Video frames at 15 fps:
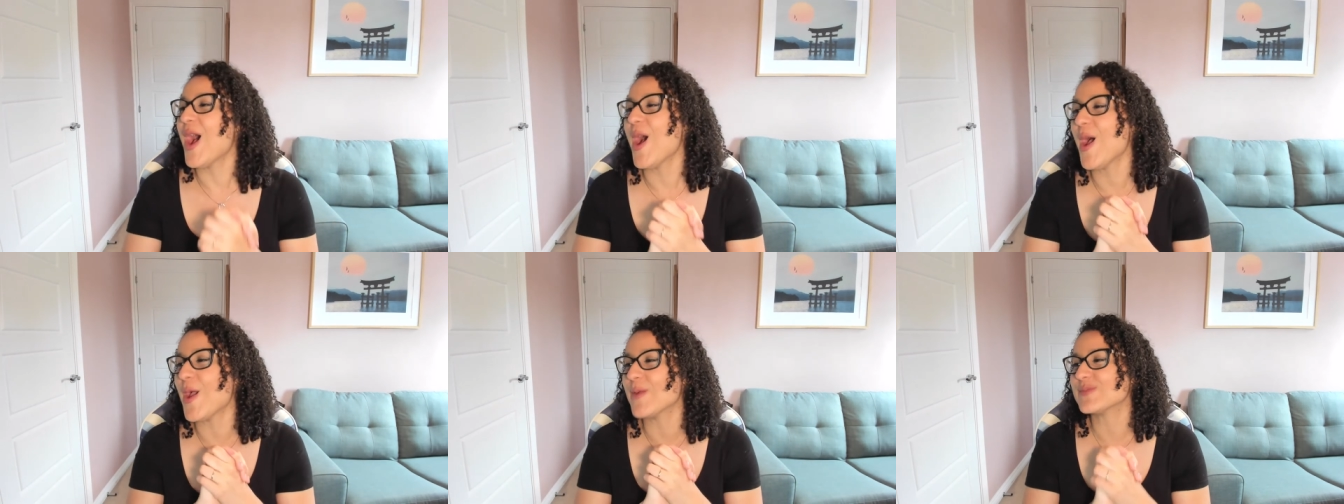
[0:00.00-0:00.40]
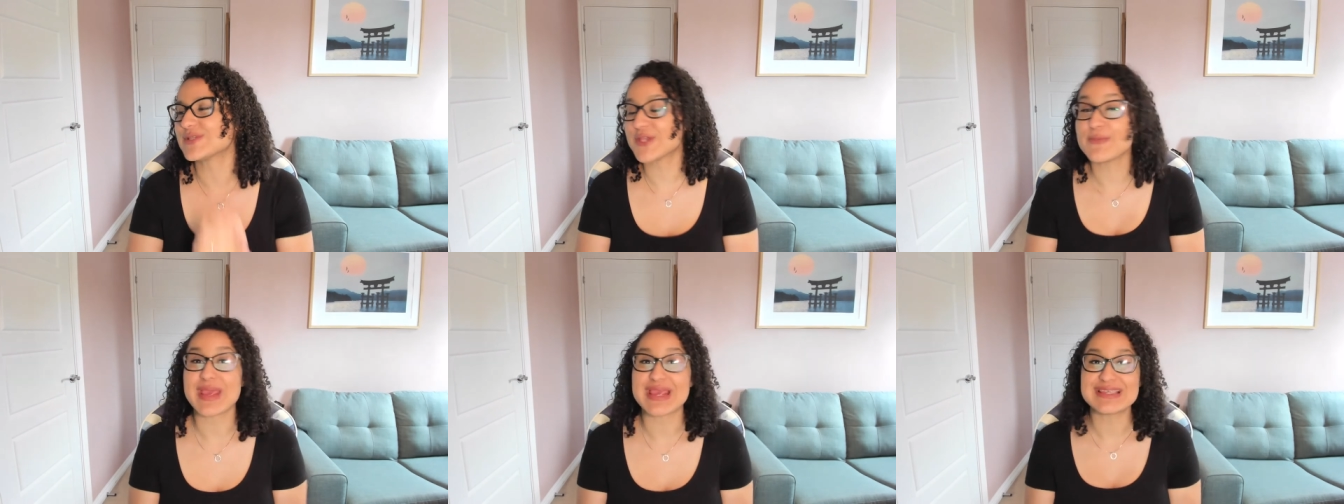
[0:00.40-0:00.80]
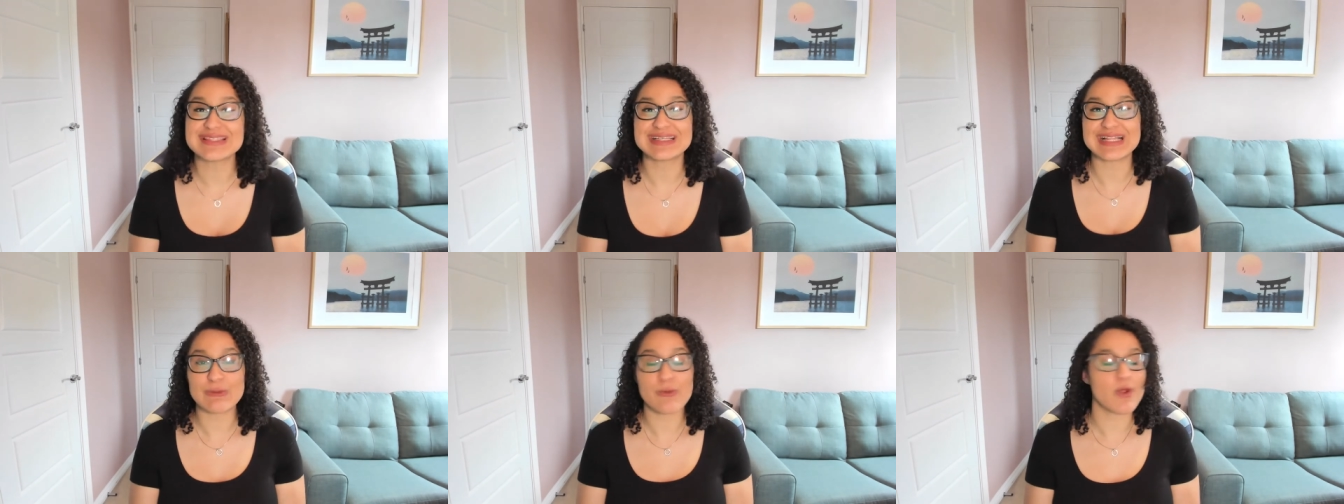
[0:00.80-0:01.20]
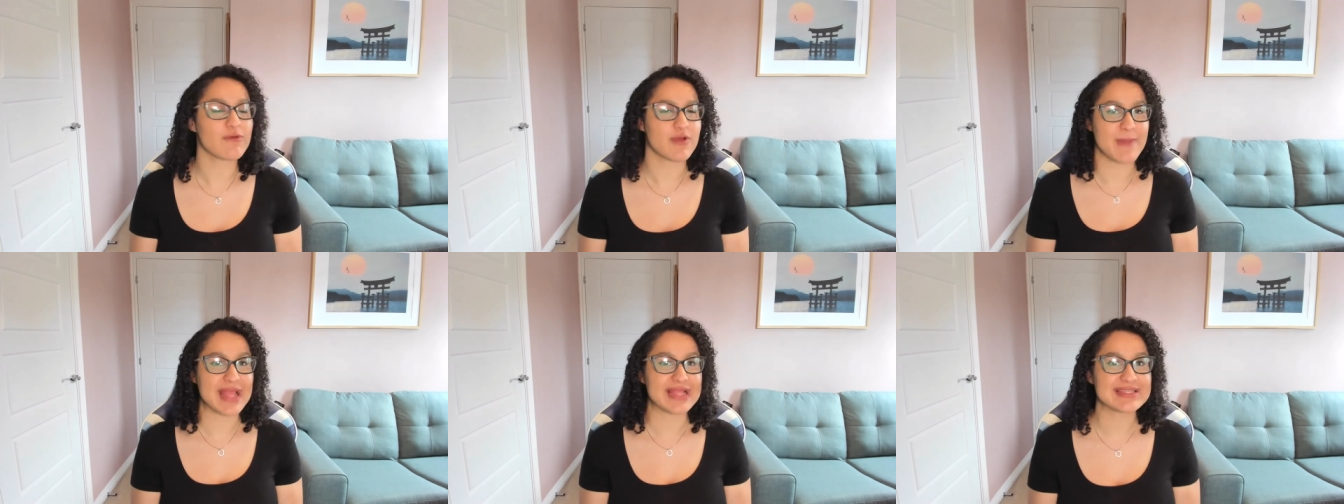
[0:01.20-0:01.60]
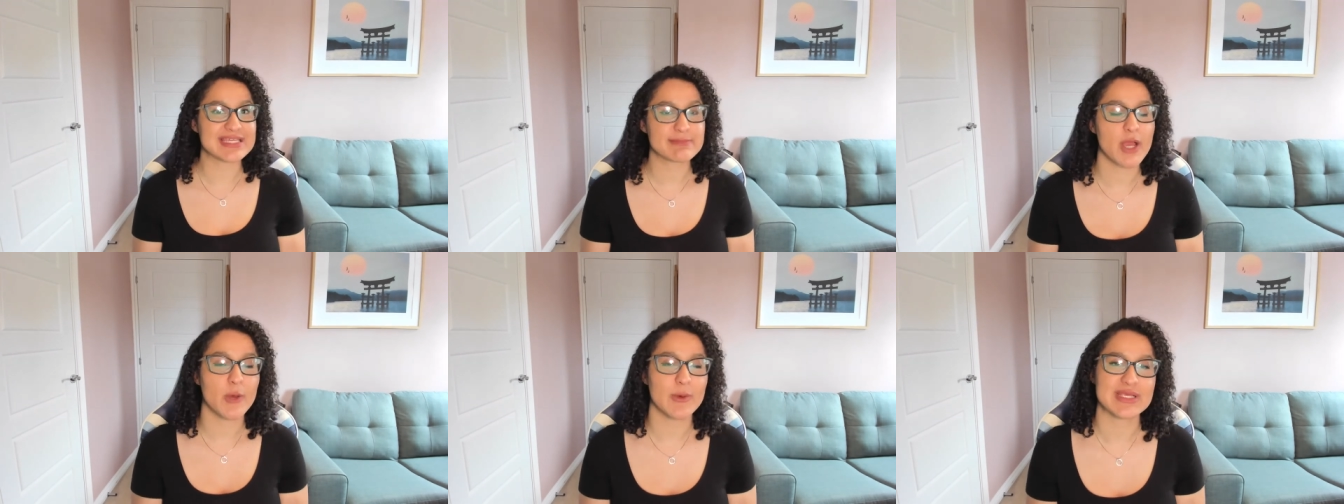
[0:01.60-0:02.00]
Um, so basically what
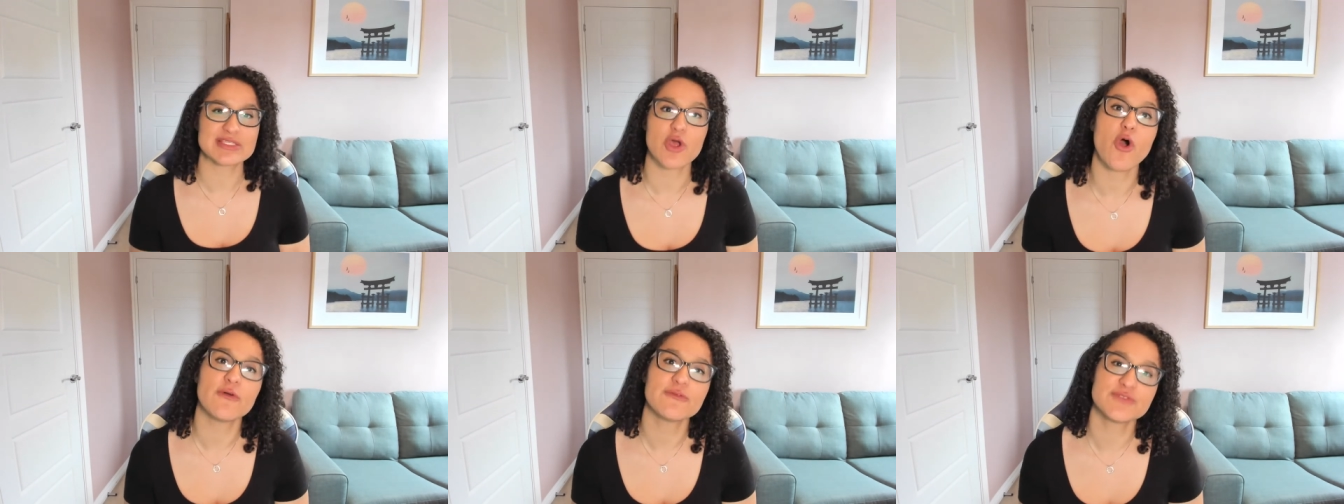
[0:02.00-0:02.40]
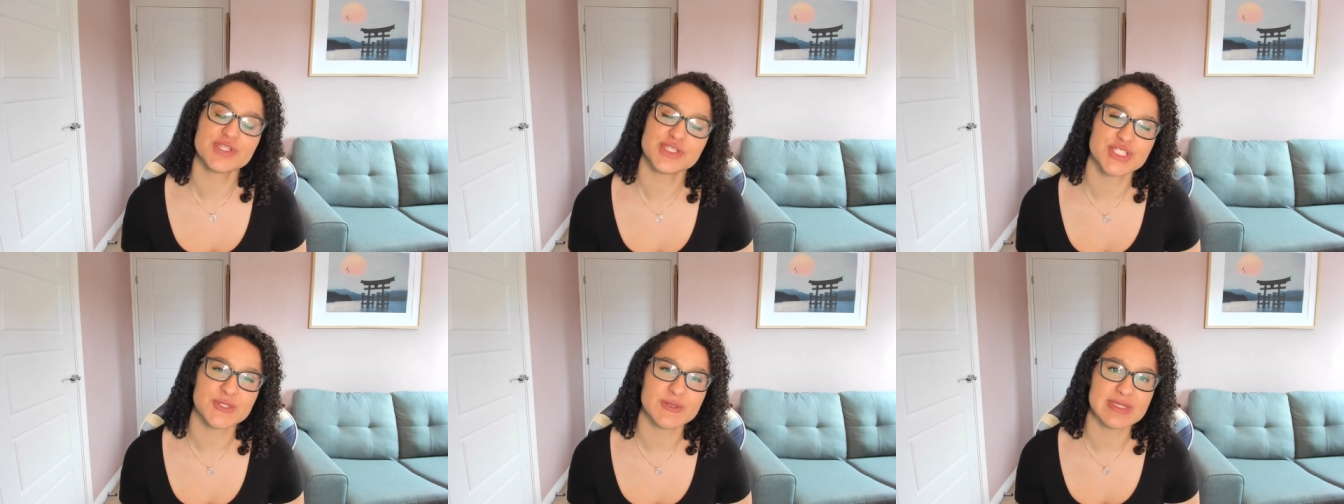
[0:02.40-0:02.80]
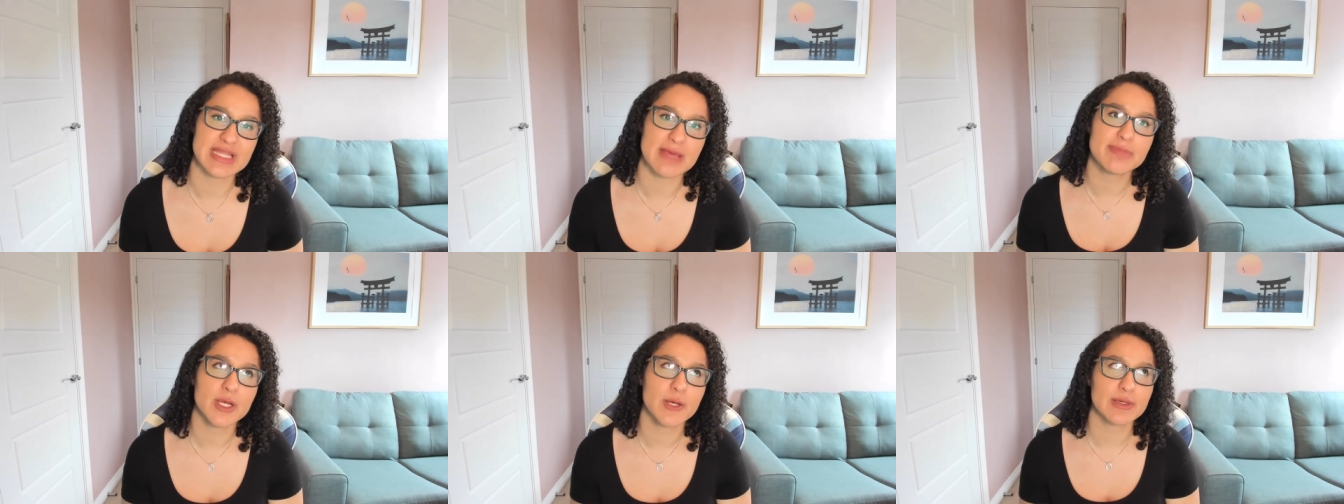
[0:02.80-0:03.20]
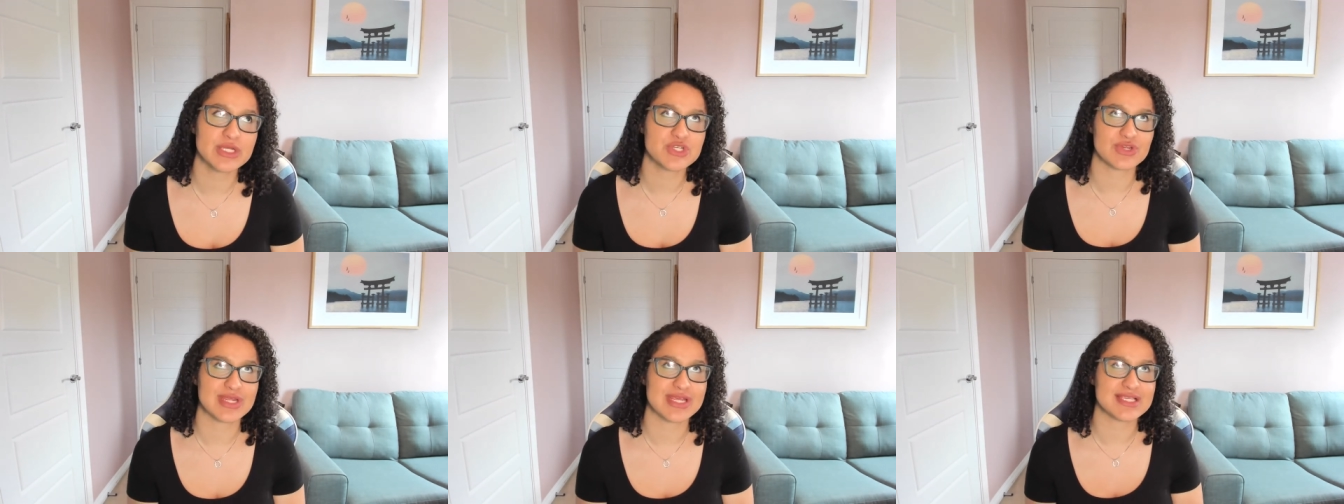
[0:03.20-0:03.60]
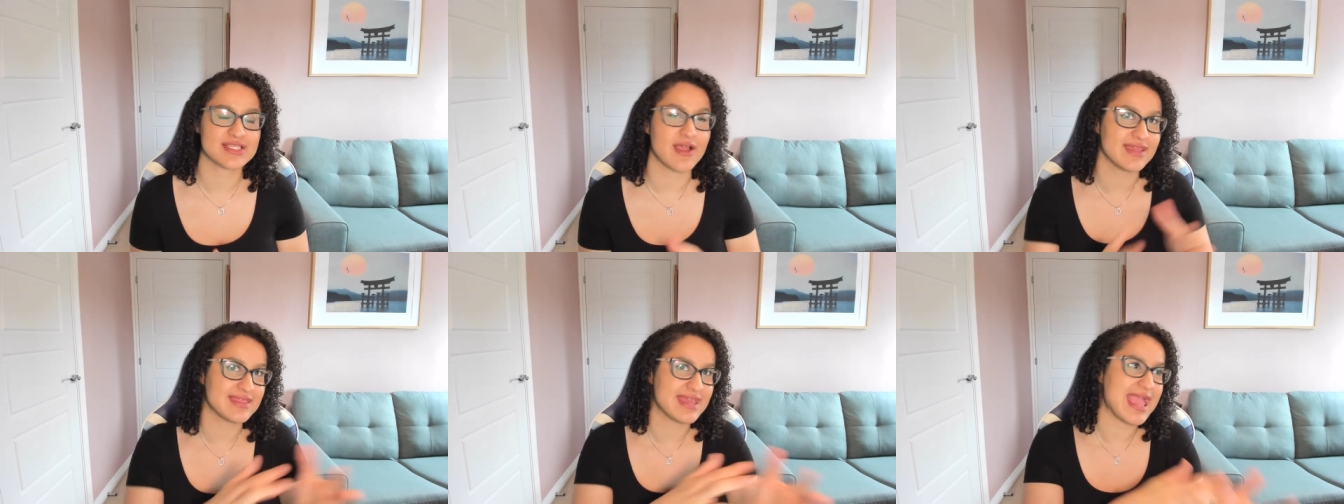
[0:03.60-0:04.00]
romantic poets often do in their poetry is
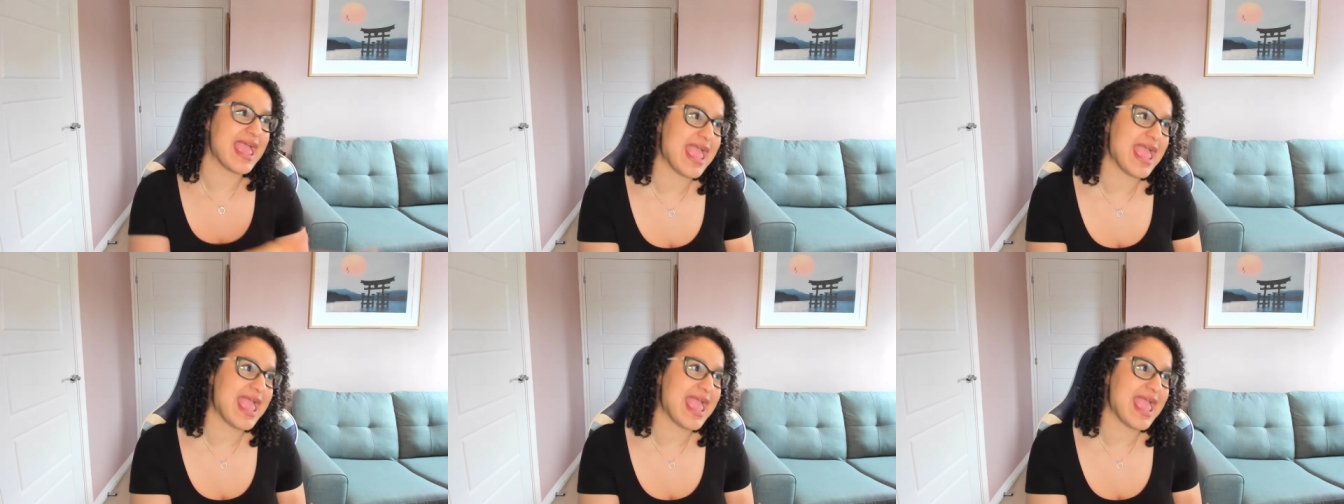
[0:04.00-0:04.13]
either